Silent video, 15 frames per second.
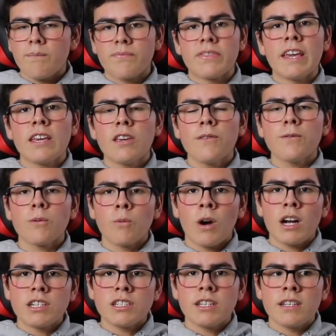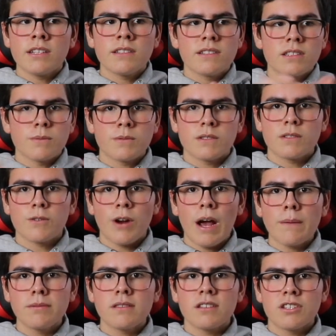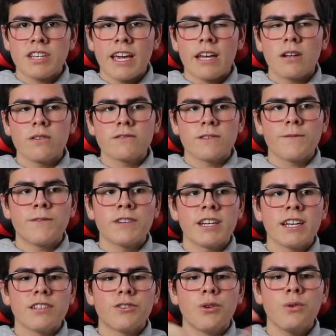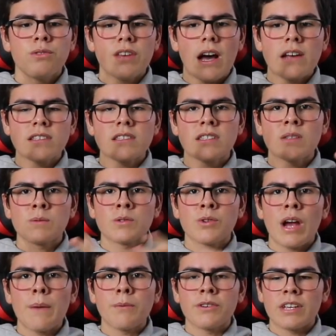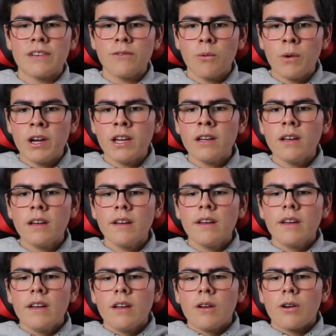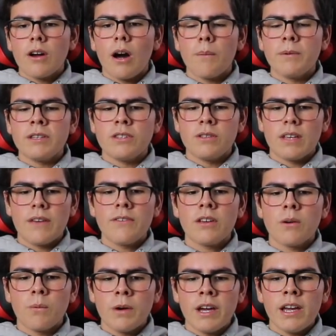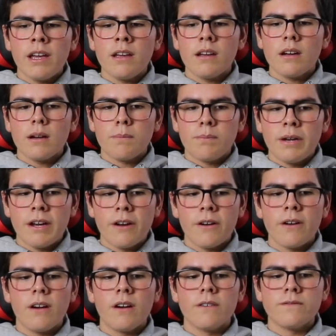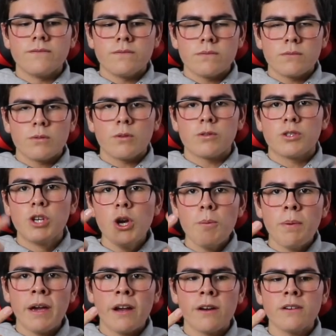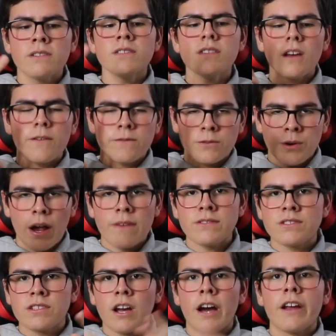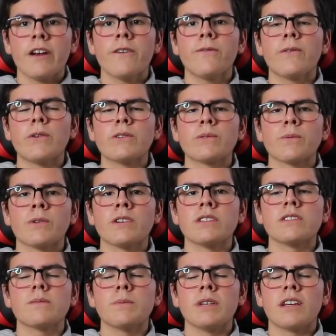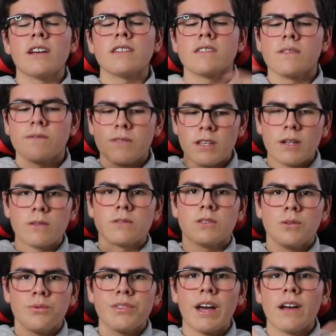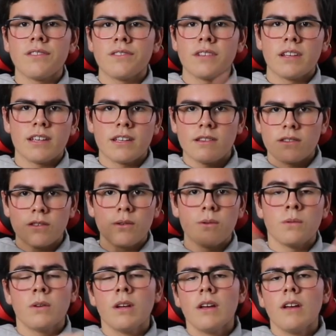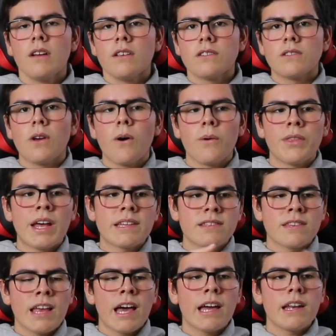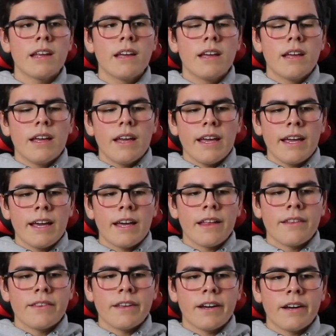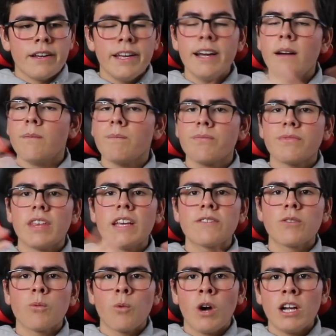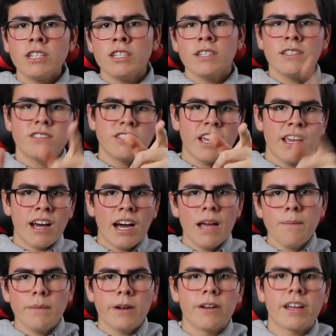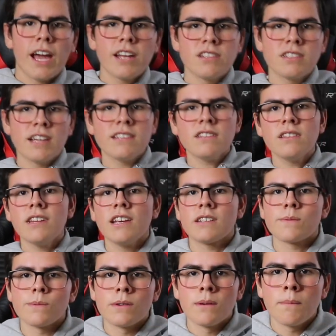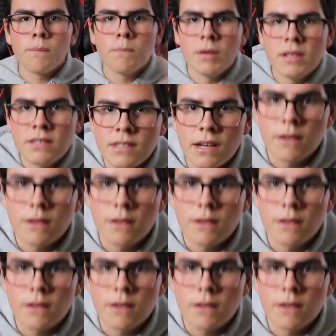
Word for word: Thank you for watching. Subscribe to the channel. Don't forget, 2,000 subscriber giveaway. I'll be giving away a pair of, well, 2 pairs of Travis Scott Air Force Ones because of, you know, 2,000, I get 2. So that's that, and yeah, thanks for watching, stay hyped, and I'll catch you guys in the next one. Peace